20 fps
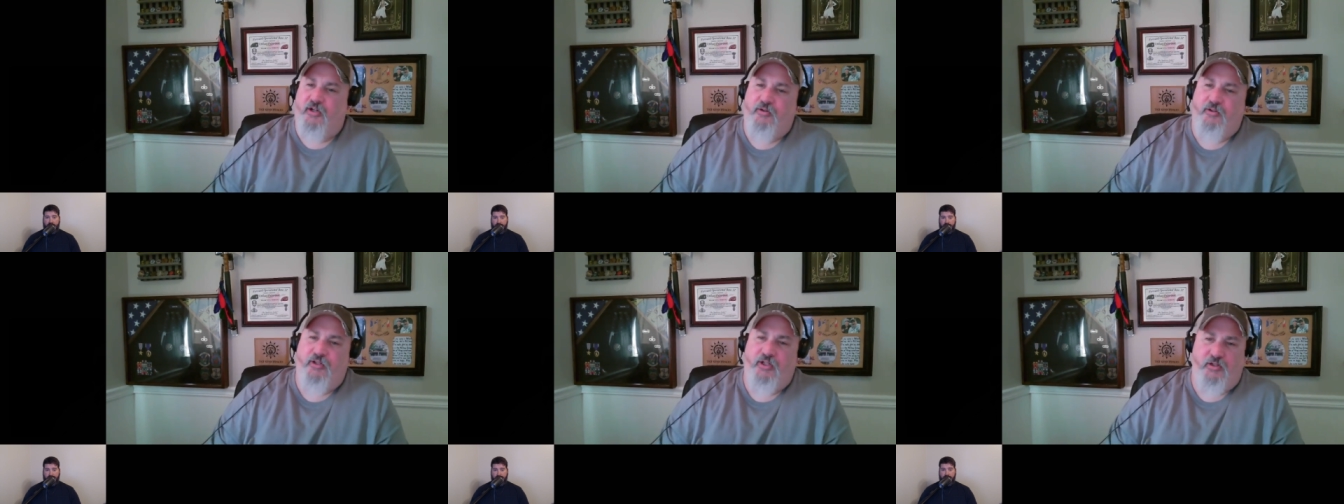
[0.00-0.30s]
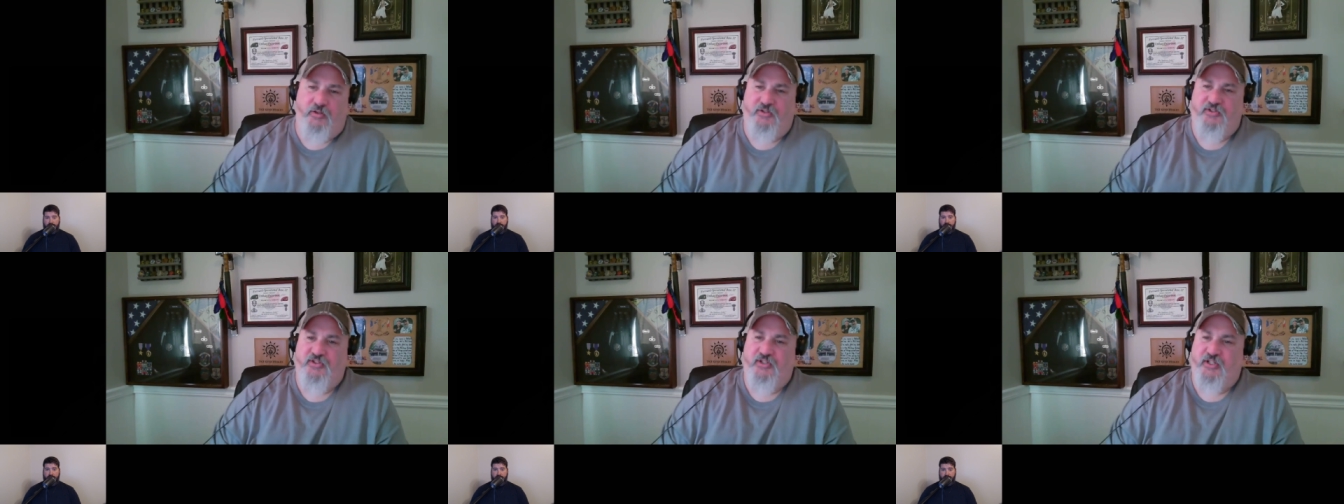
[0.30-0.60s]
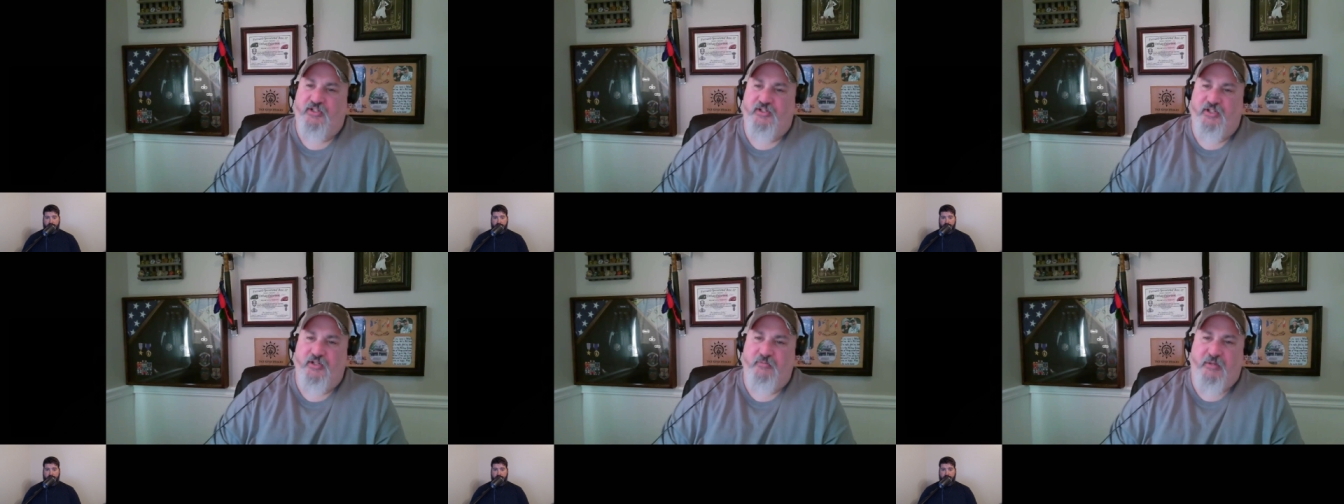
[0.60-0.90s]
you know,
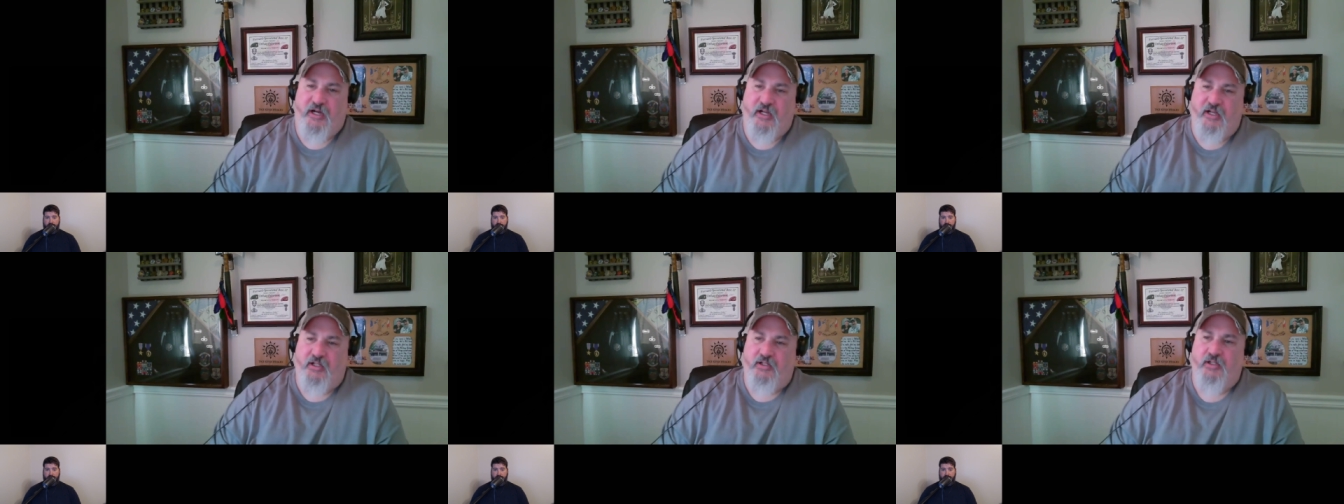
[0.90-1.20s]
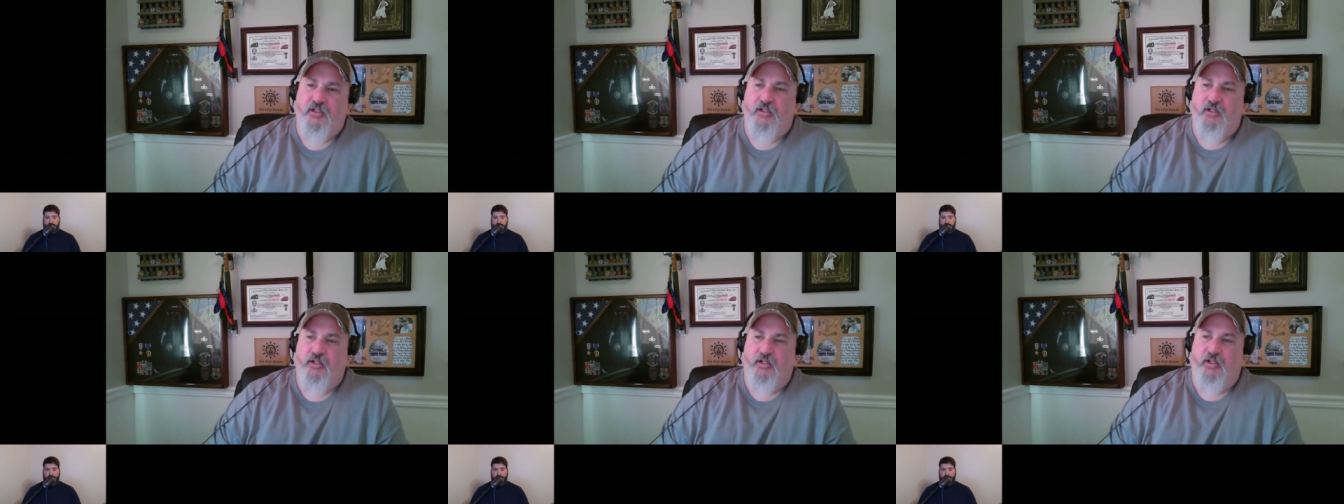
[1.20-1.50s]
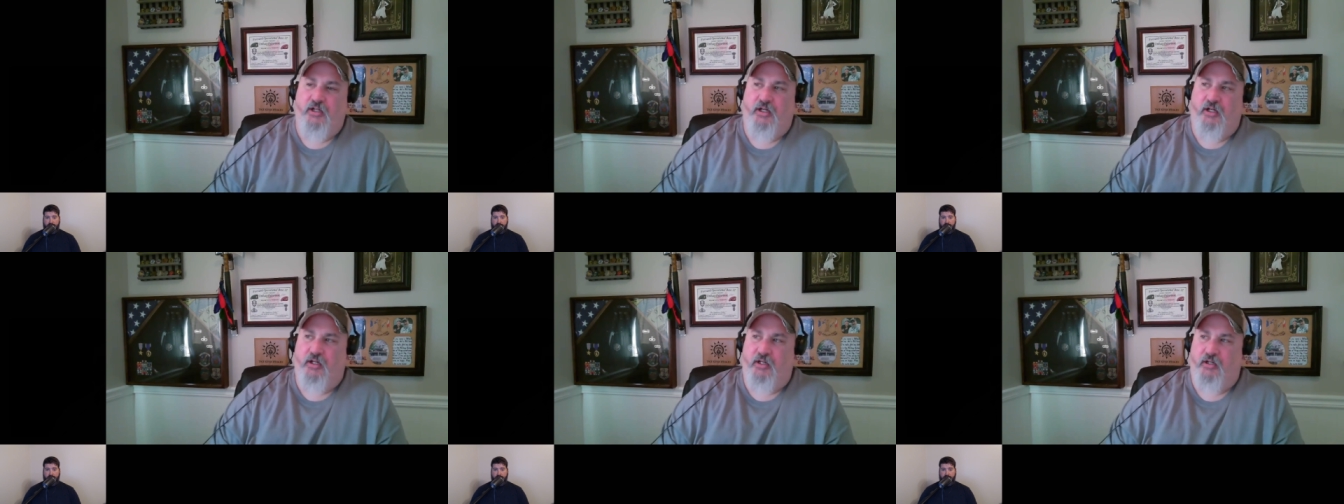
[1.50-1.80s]
60 Mike,
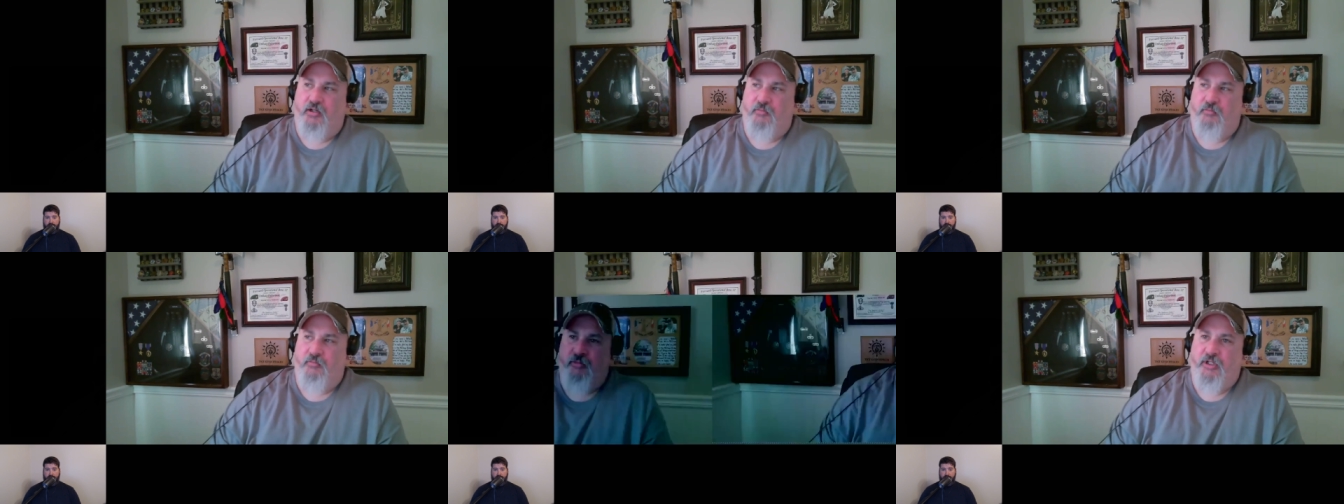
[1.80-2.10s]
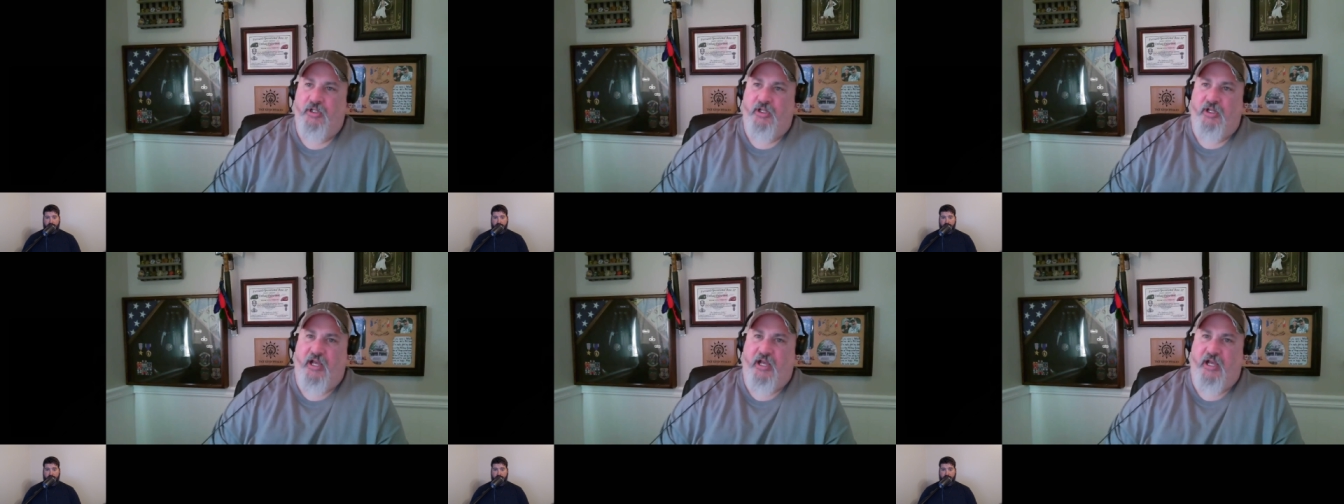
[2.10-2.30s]
um,